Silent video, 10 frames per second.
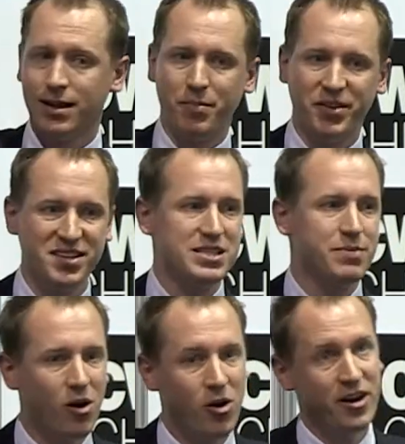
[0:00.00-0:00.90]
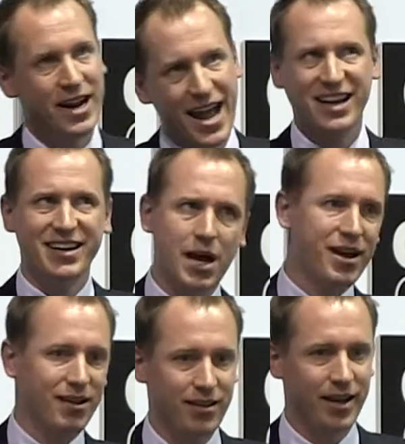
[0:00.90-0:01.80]
But this is more an
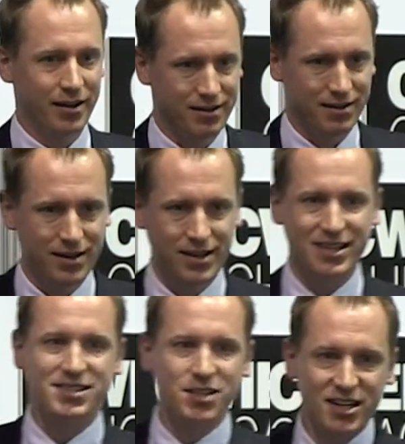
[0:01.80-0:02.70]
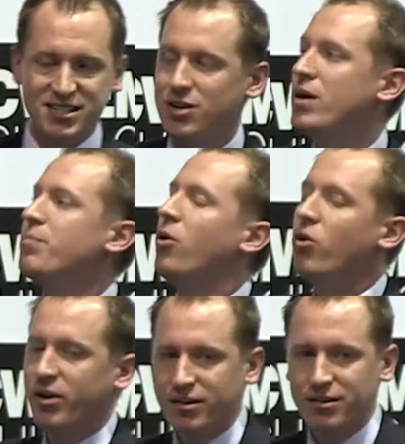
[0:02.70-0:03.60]
academic thing. It's not so
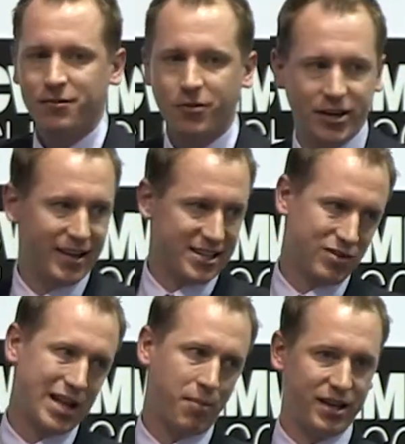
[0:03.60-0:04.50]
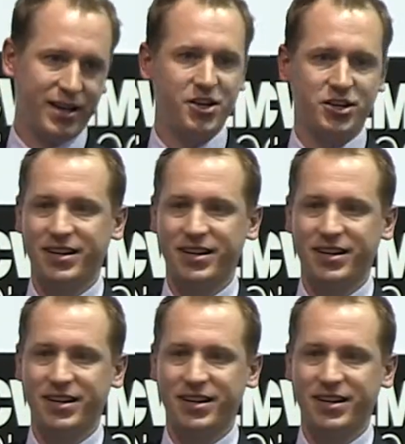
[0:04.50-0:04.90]
important for an industrial application.